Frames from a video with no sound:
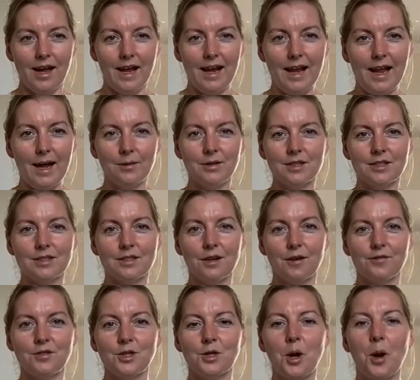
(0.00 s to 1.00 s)
Allow
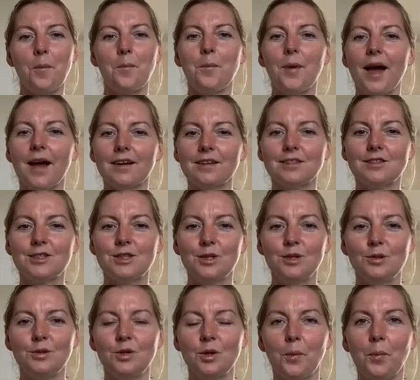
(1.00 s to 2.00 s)
yourself to come back
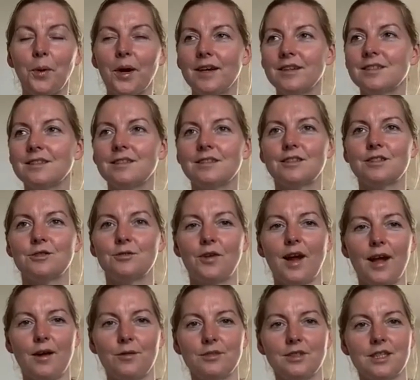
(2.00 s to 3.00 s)
to your present
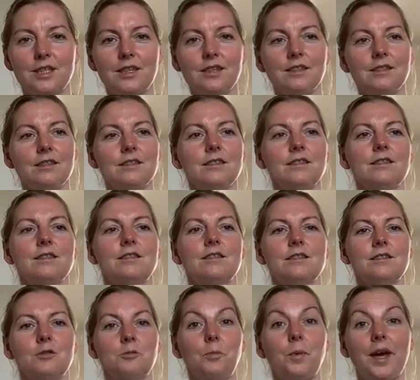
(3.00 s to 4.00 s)

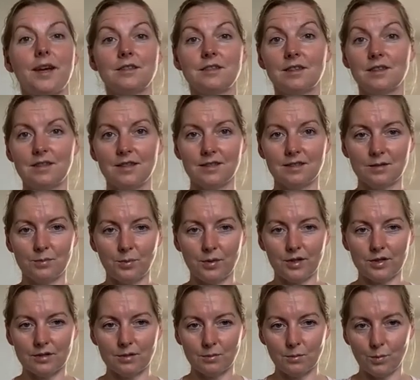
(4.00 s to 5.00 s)
surroundings, back to this
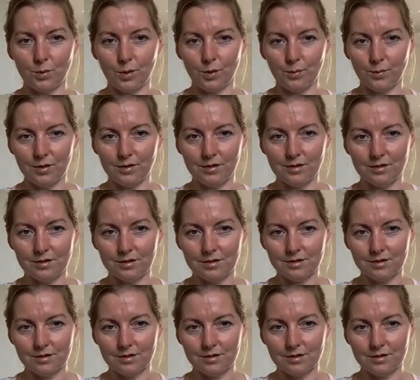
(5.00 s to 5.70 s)
present moment.